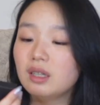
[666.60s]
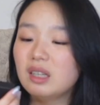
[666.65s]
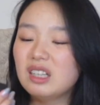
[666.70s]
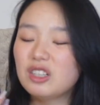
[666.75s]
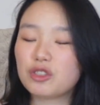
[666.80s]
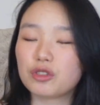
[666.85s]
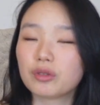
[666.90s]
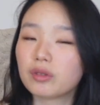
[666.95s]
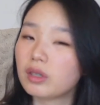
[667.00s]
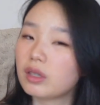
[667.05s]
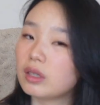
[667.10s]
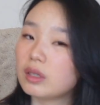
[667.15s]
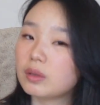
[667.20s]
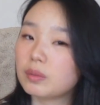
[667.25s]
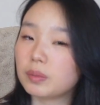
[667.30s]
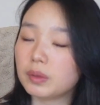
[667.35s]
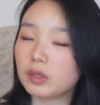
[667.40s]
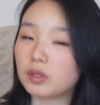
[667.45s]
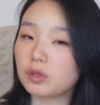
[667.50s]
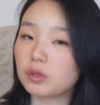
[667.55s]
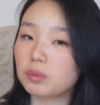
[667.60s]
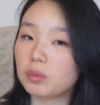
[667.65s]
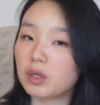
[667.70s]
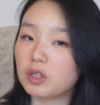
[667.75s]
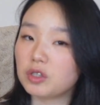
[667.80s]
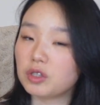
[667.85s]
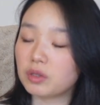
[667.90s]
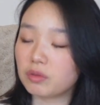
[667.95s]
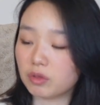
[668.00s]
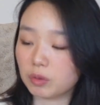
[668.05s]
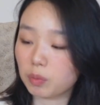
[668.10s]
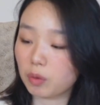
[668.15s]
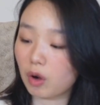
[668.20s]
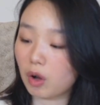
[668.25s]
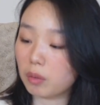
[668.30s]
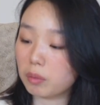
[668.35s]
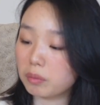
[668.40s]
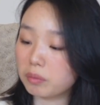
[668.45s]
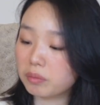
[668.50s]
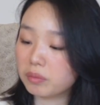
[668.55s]
It shouldn't be too much of a
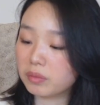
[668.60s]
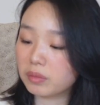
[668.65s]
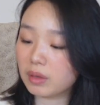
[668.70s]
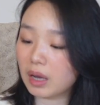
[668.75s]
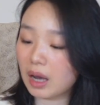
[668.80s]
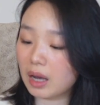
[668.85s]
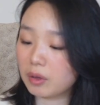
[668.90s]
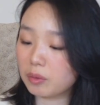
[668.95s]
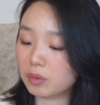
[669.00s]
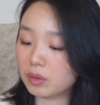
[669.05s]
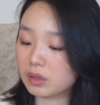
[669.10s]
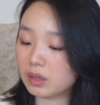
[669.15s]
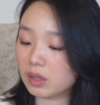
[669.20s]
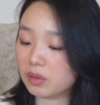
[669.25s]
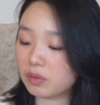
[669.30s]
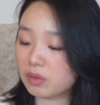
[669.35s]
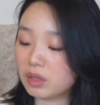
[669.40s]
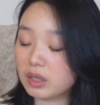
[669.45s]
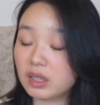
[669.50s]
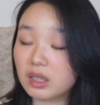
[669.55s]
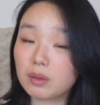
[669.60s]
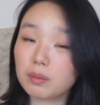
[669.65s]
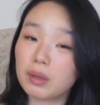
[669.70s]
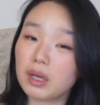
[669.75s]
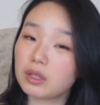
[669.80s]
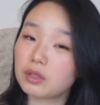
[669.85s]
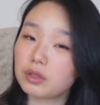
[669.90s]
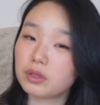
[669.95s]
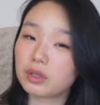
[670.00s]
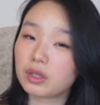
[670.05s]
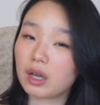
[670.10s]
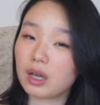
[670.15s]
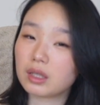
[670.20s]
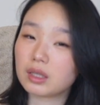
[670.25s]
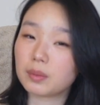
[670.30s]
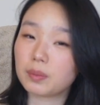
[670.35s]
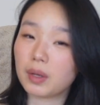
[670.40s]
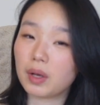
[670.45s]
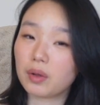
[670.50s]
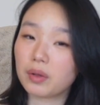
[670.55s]
problem. I will definitely get back to you
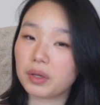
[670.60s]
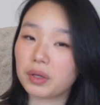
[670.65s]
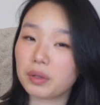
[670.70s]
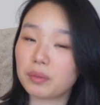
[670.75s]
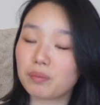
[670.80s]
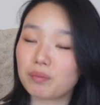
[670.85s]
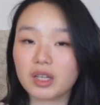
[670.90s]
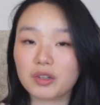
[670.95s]
guys about it.